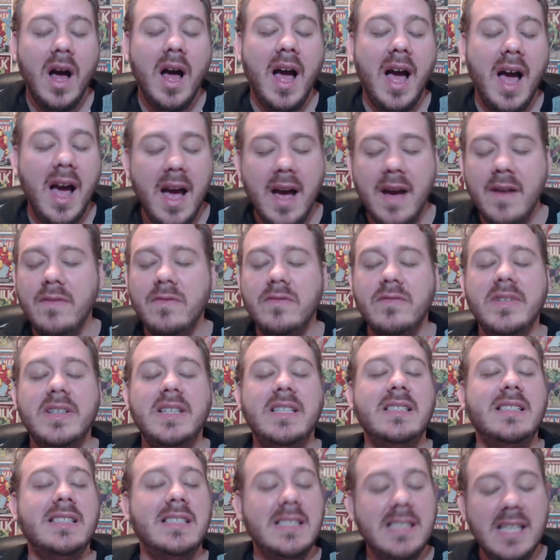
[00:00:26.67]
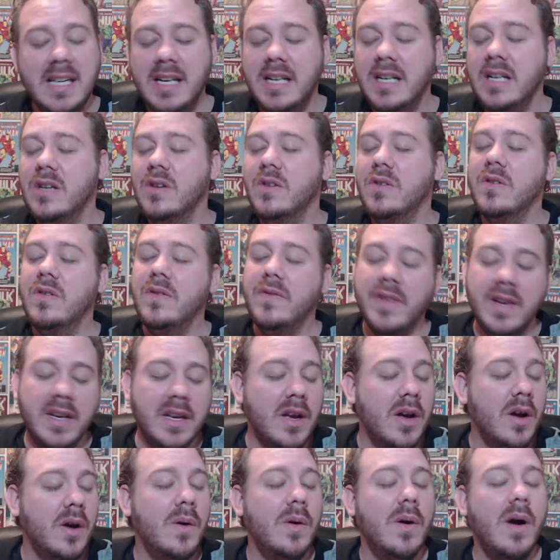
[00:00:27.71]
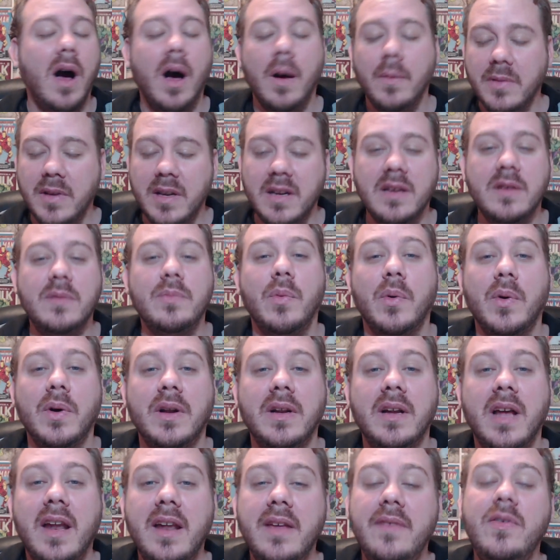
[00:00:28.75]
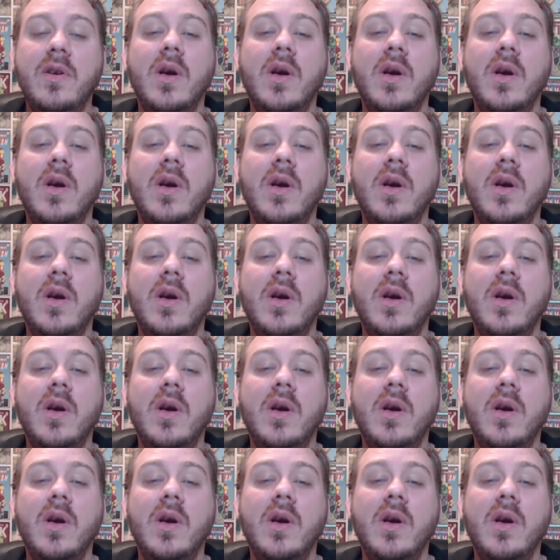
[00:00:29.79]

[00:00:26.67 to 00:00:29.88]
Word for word: every single video up to this point. And if you